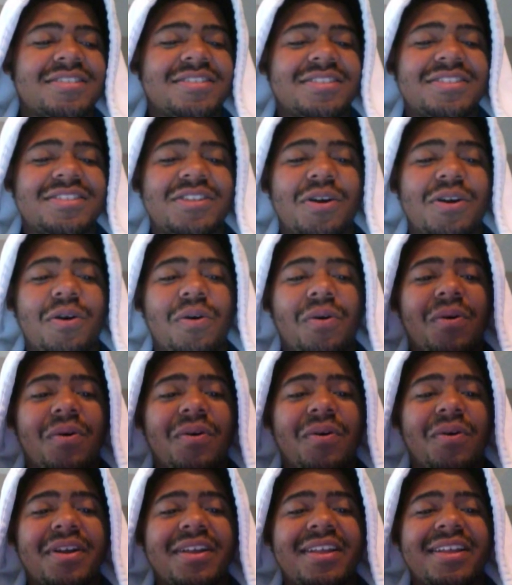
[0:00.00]
So,
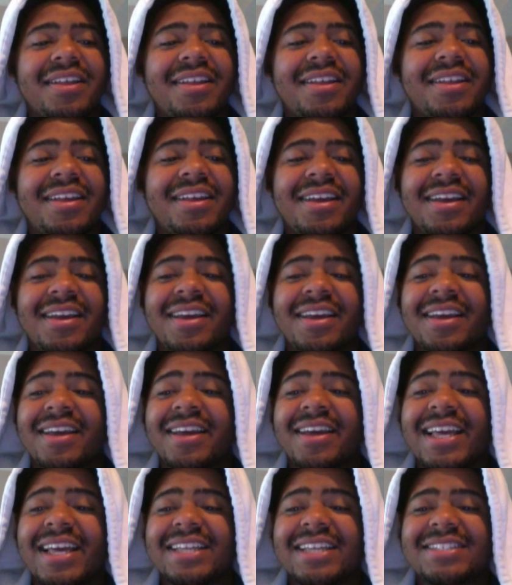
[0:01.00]

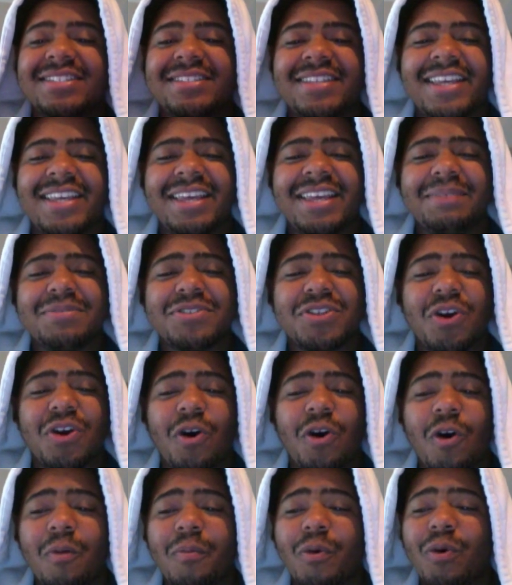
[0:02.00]
is Team
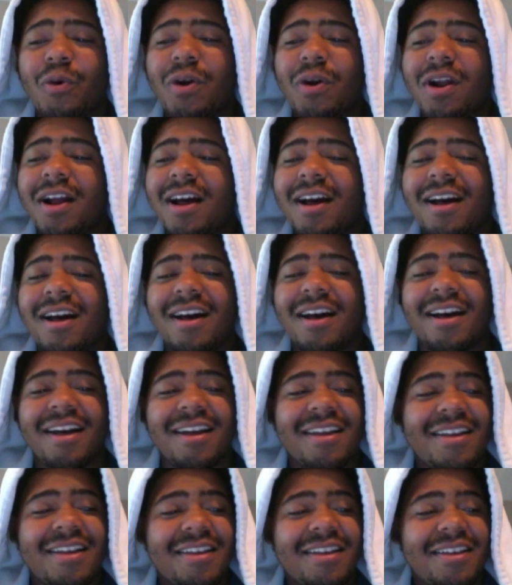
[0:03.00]
Skull more
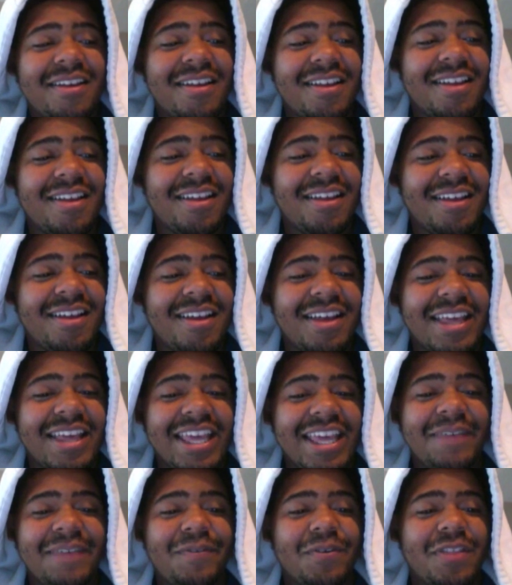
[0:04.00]

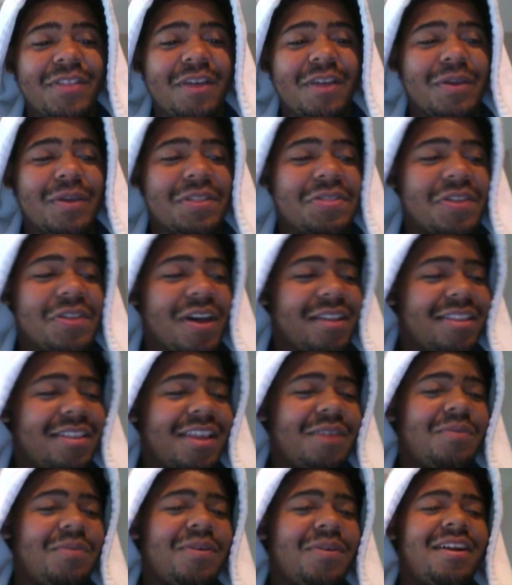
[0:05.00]
evil than we thought
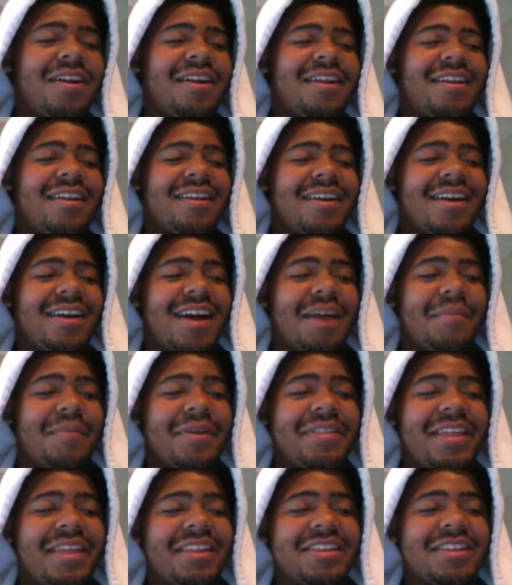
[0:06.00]
they were? I
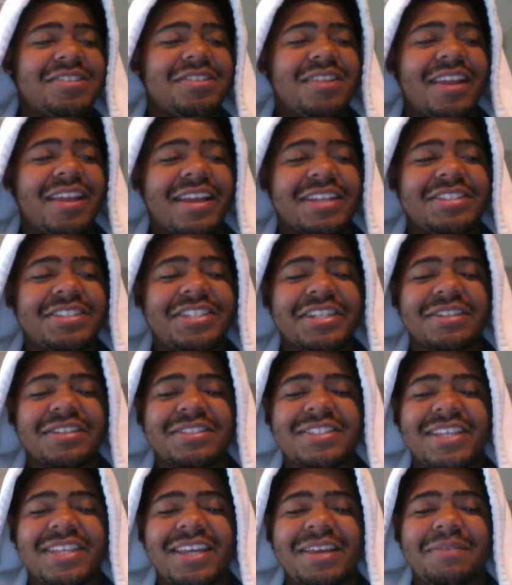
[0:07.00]
mean, they just look like a chill
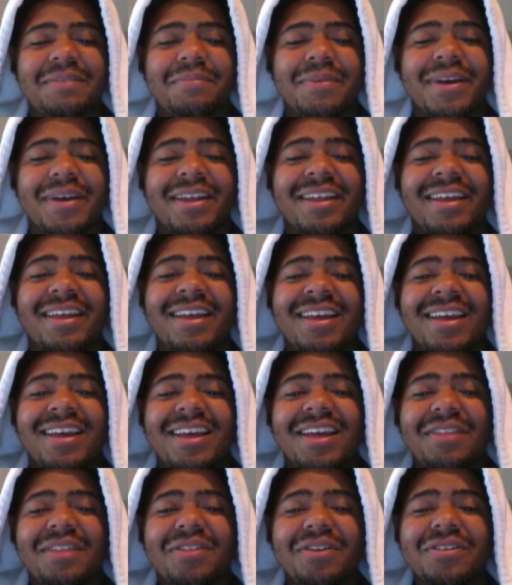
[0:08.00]
team, but
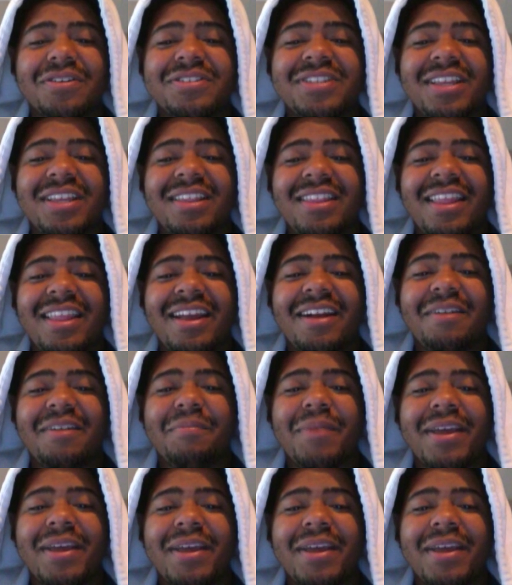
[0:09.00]
if they're sitting there
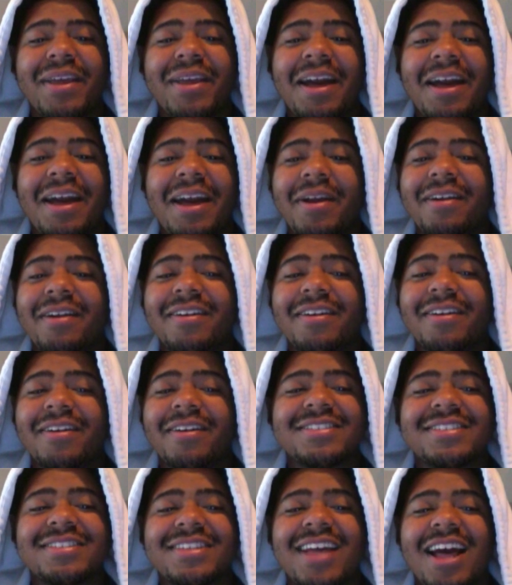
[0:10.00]
making
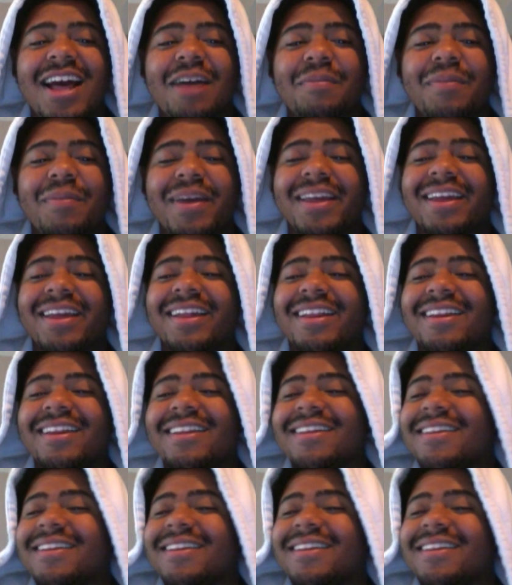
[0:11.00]
chimeras, I mean,